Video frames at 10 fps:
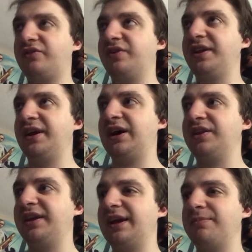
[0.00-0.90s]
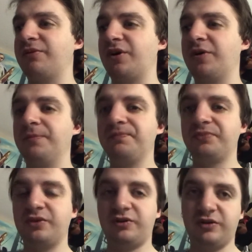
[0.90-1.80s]
the Emperor,
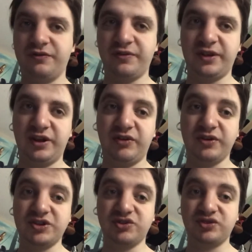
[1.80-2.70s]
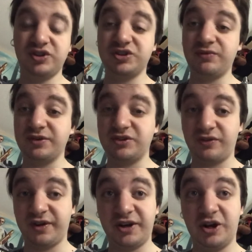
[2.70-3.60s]
or from the original trilogy, which you
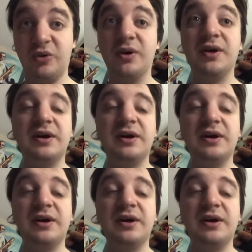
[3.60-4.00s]
already know.